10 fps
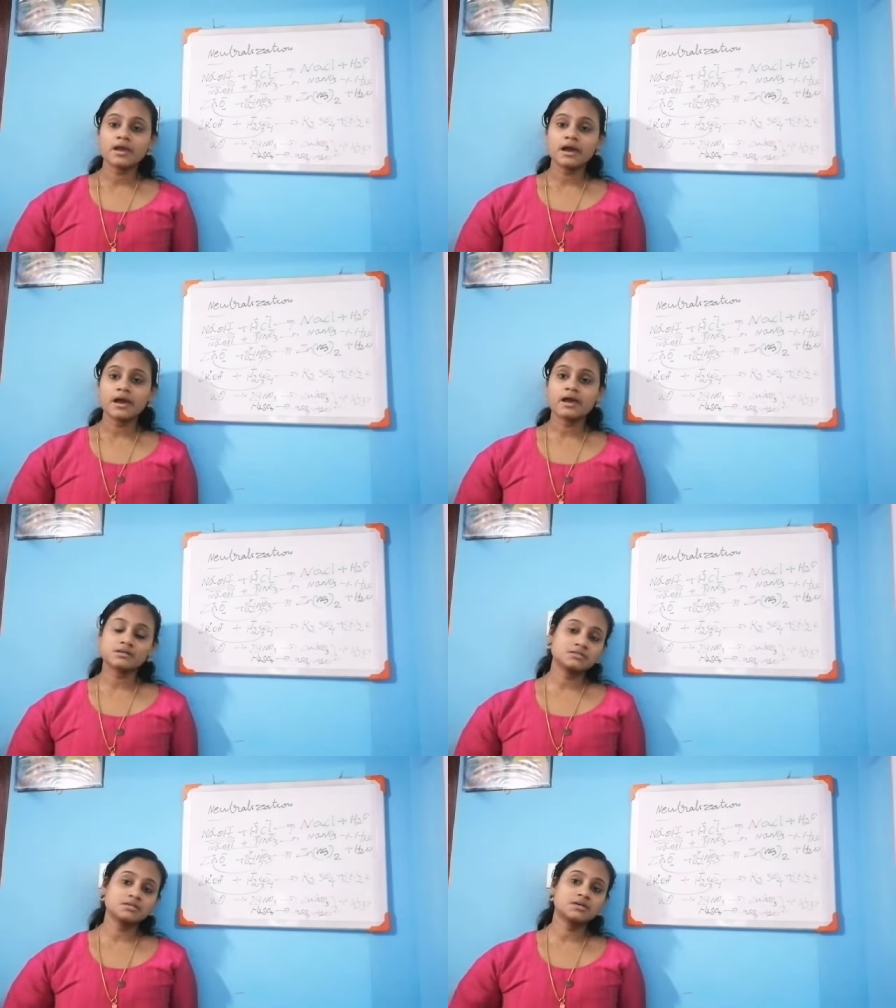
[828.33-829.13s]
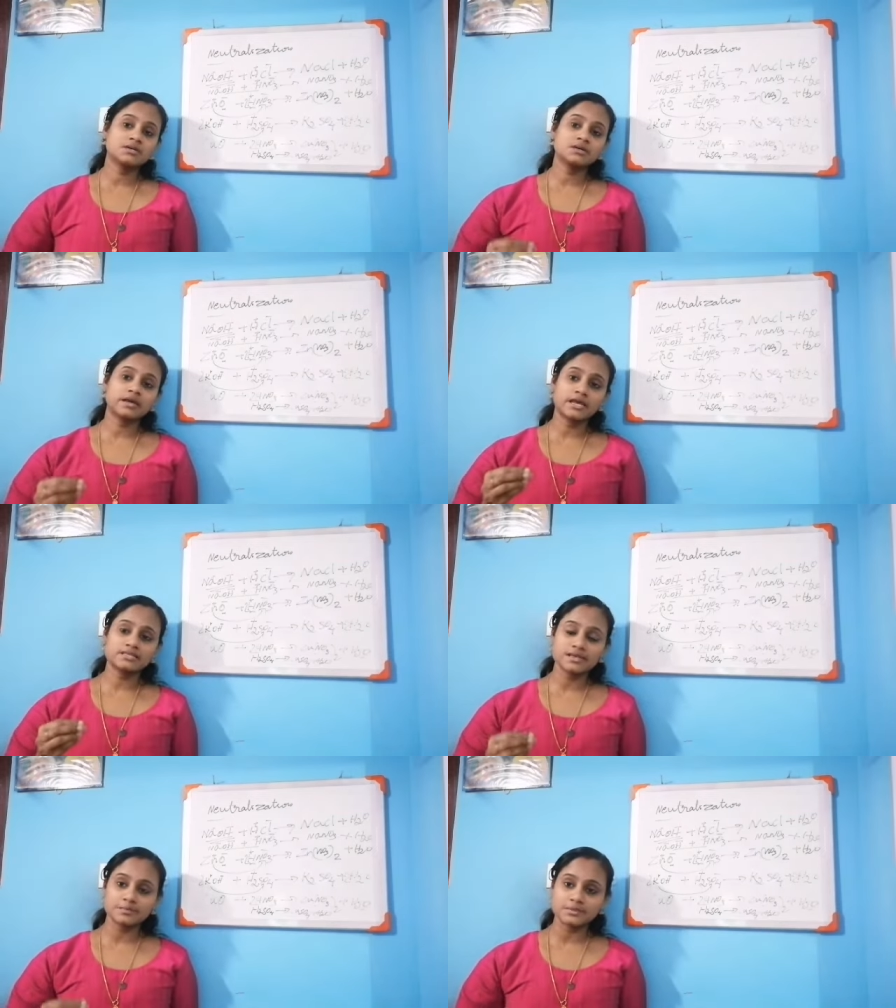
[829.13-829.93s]
and
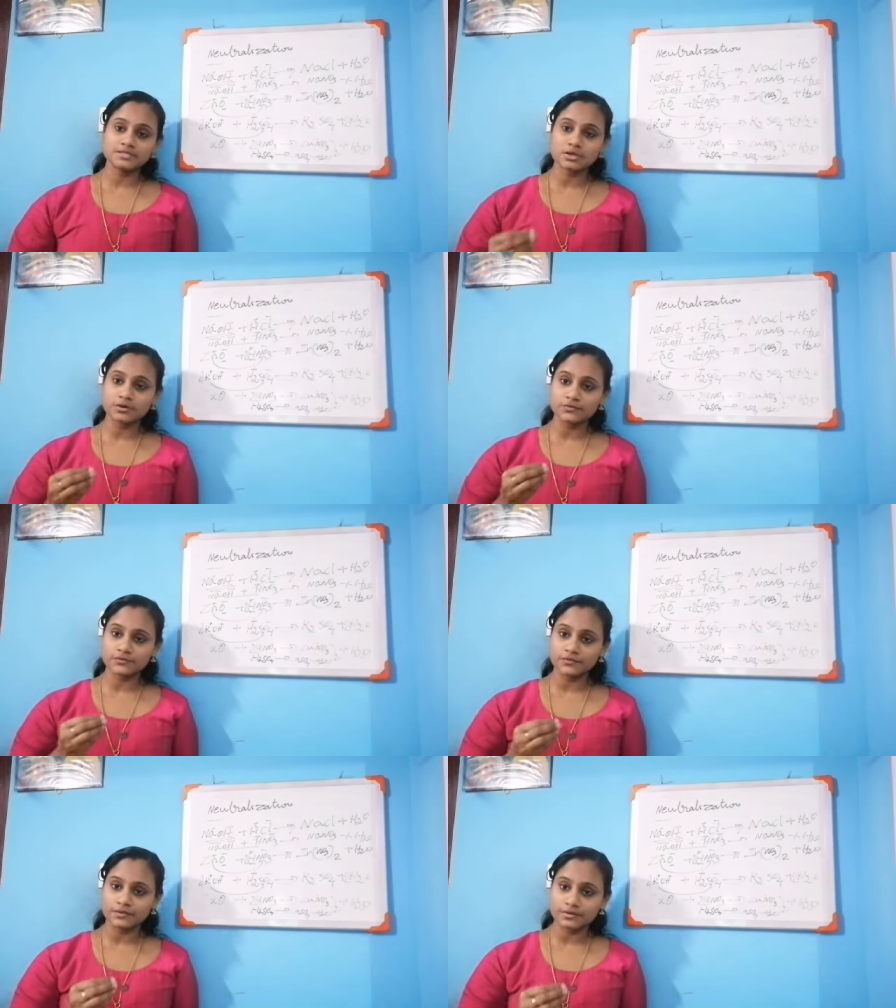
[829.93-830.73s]
examples of